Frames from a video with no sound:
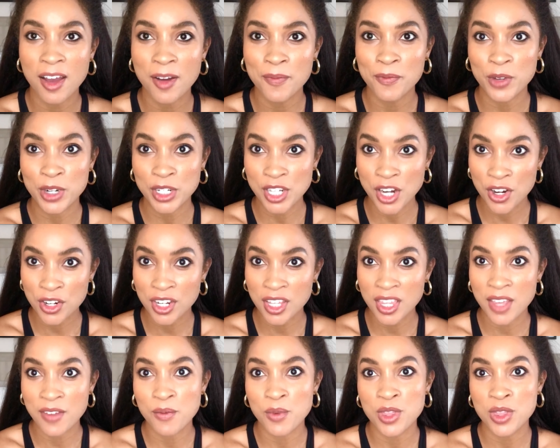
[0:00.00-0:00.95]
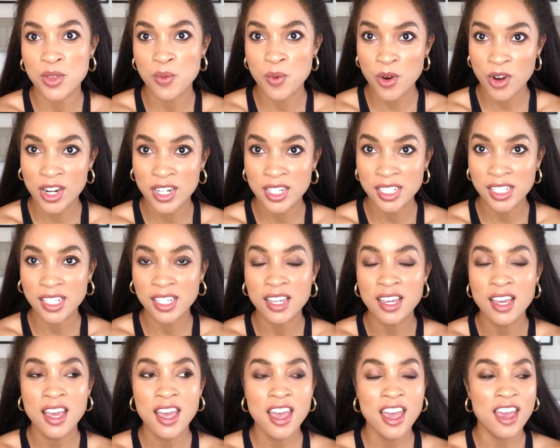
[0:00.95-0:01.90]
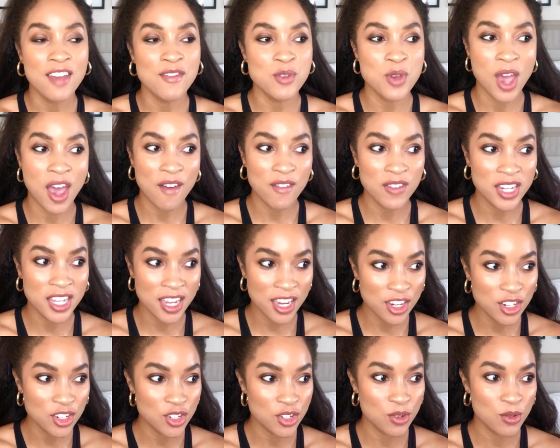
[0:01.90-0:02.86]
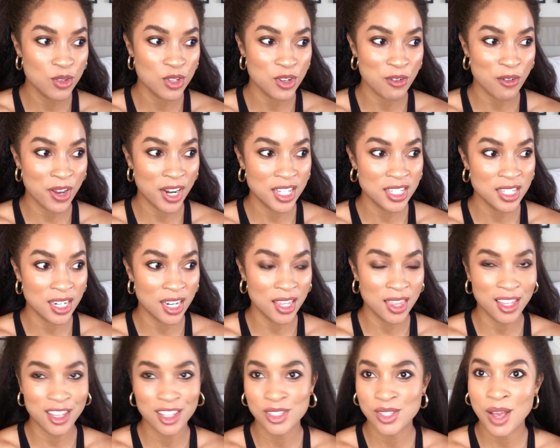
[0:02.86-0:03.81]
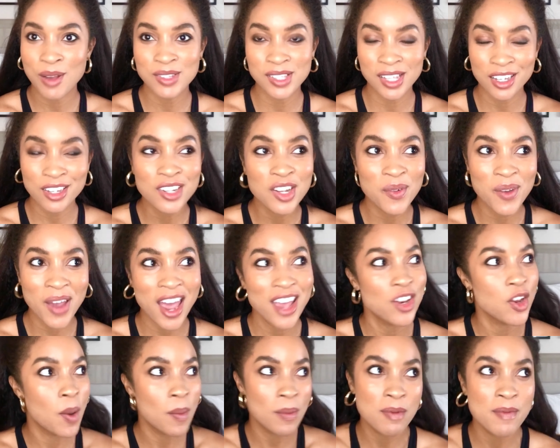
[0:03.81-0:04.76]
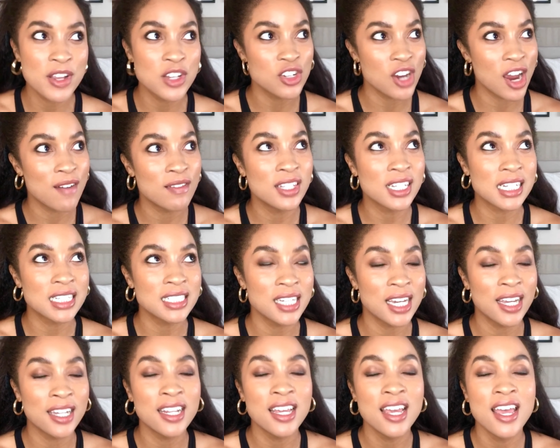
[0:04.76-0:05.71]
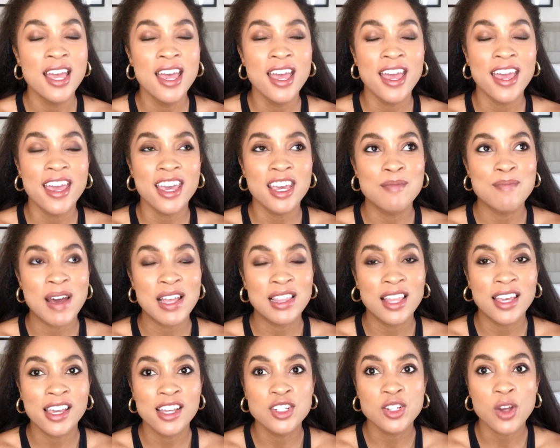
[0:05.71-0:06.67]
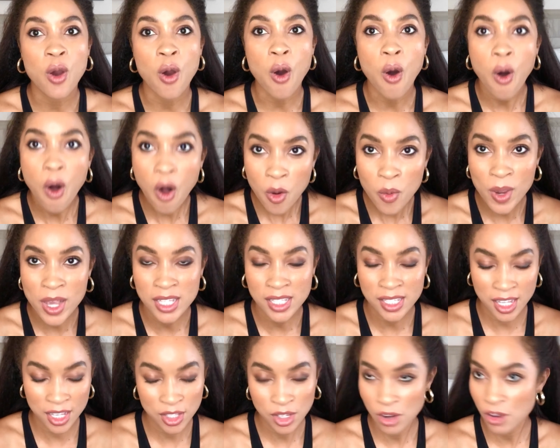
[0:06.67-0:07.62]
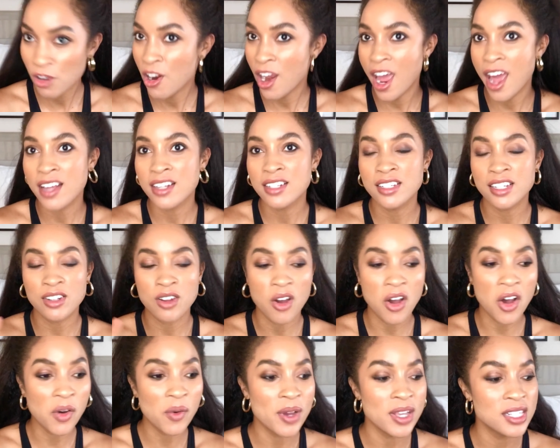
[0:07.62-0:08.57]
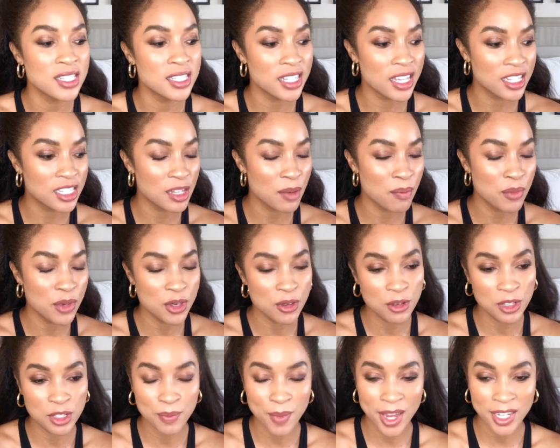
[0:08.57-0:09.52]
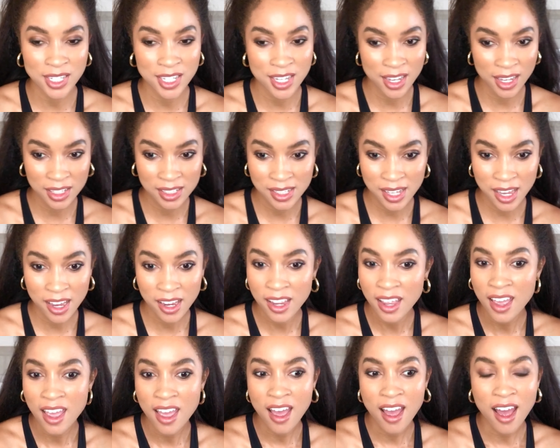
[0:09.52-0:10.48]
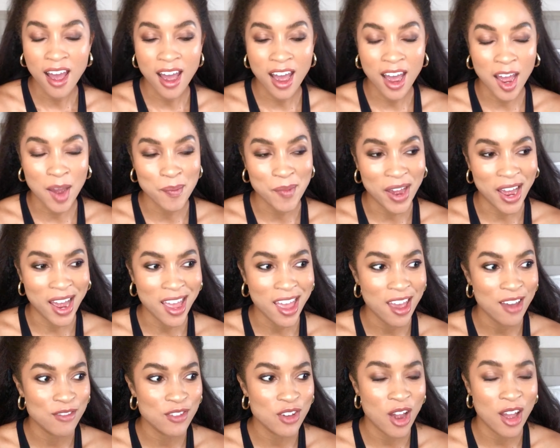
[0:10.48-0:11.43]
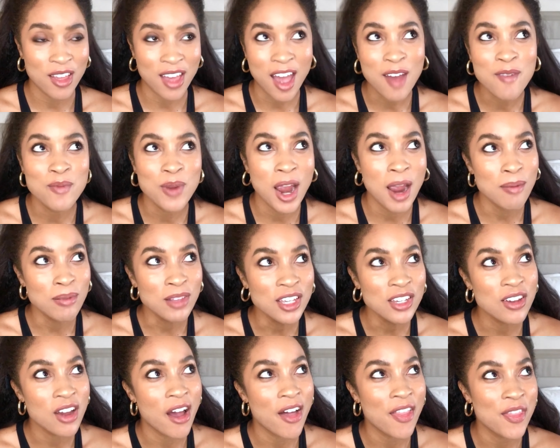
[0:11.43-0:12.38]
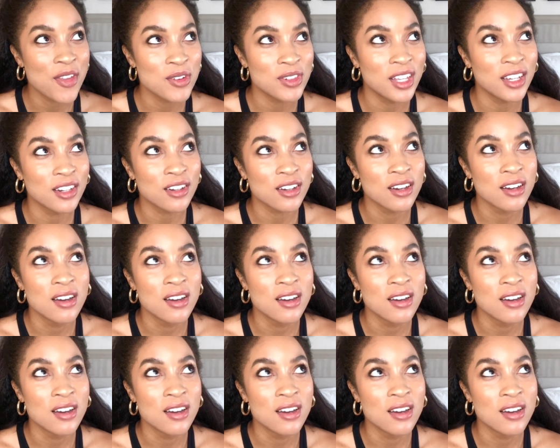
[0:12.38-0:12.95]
returning it with the warranty if you have any issues or run into anything. So I was like, you know what? I know I'm going to be traveling a ton, and my luggage always gets cracked. It always gets abused by TSA. I've probably gone through like